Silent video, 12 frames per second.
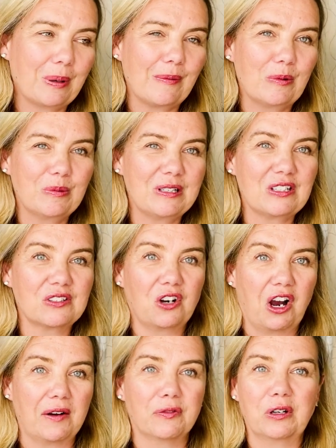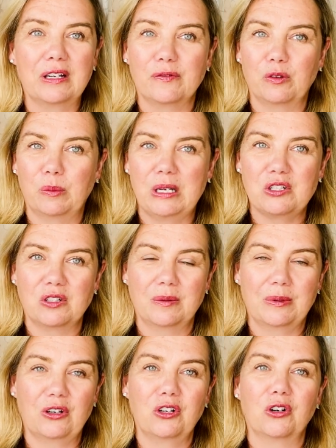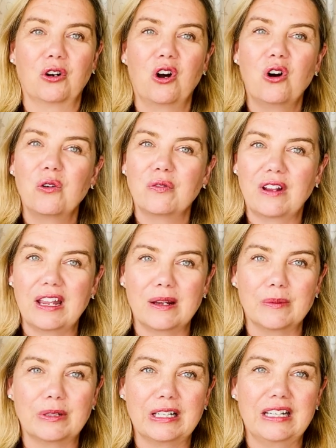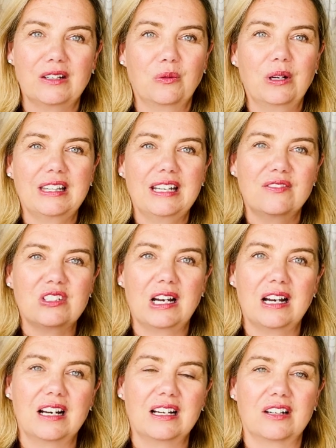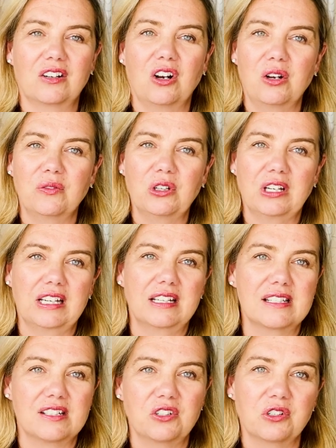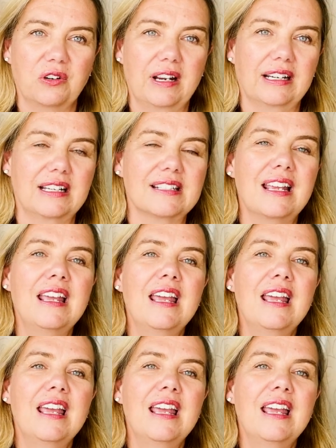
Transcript: probably just offering information about your whole family and what they've done and all of your kids and your grandkids,